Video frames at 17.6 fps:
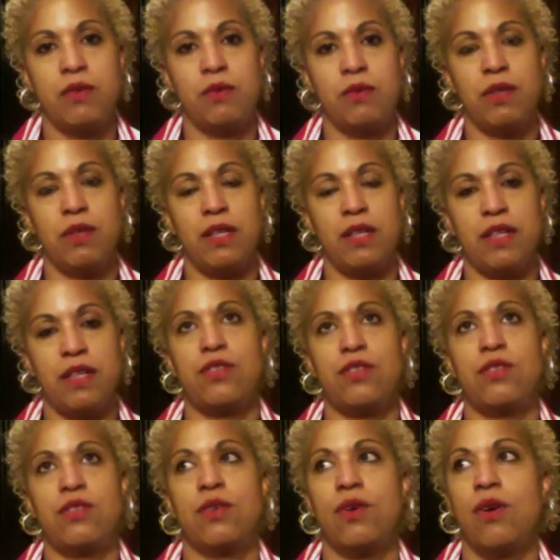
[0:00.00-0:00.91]

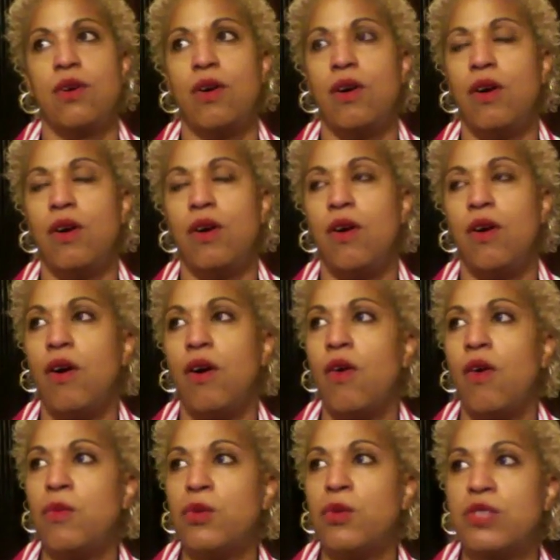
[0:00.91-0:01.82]
it's
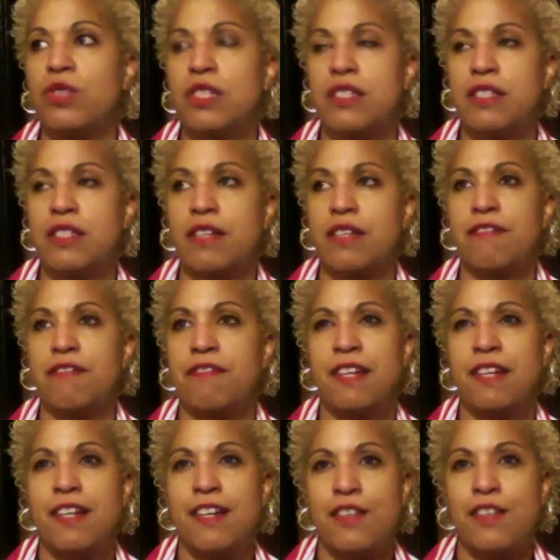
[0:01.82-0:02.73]
almost as if
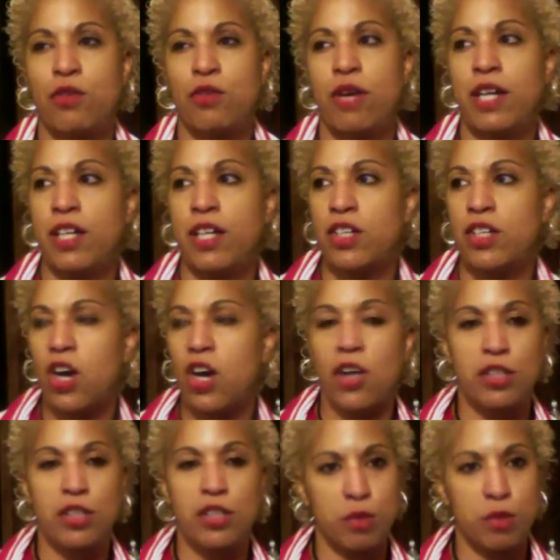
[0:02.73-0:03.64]
the credit
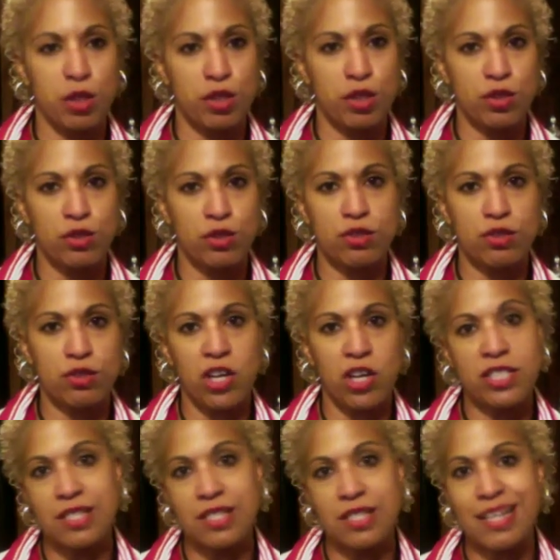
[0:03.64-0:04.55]
card commercials are
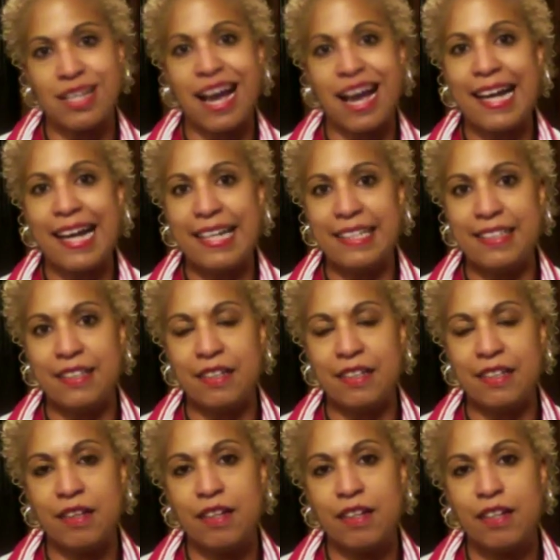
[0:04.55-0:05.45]
designed
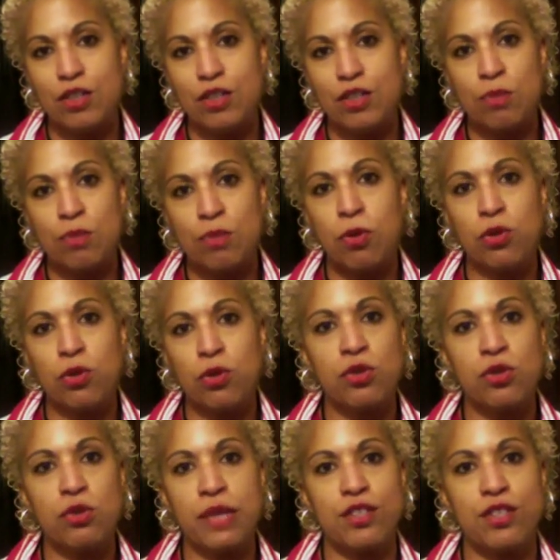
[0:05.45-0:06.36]
to pull you
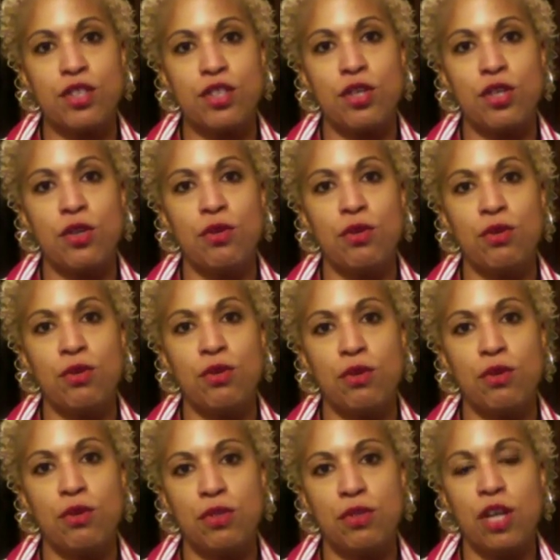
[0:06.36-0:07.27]
into
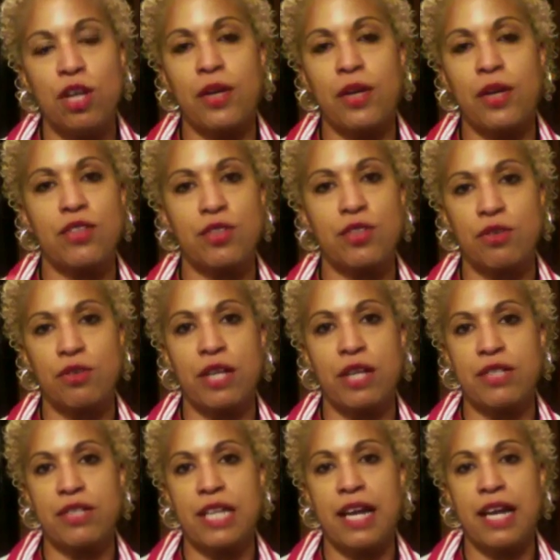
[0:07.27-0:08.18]
going into
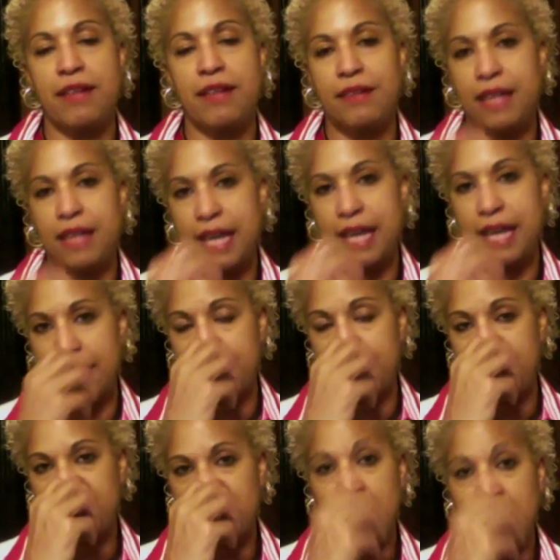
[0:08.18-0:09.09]
greater debt.
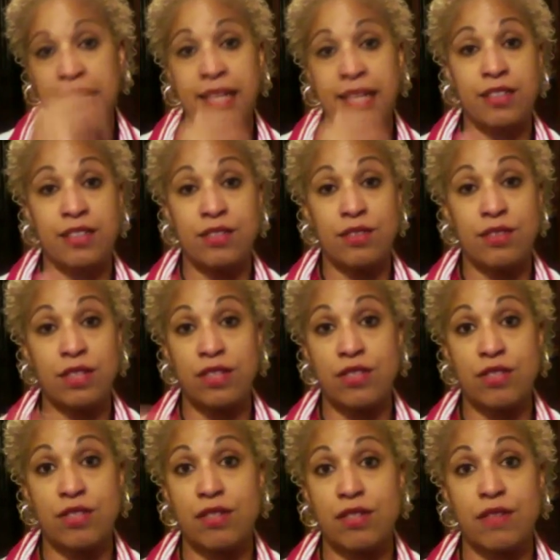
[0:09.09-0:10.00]
And it's
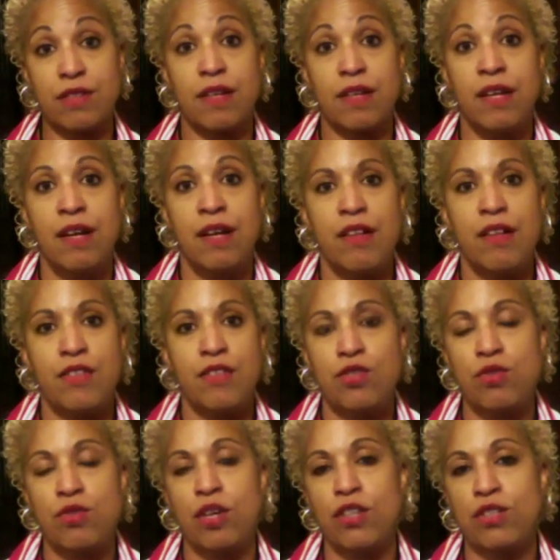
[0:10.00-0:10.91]
just
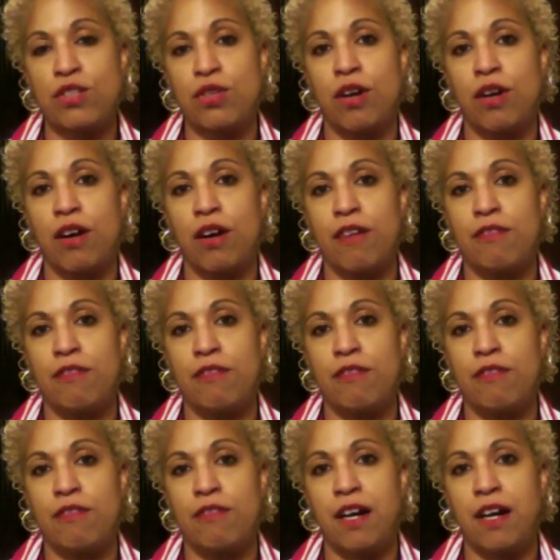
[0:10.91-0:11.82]
the structure of,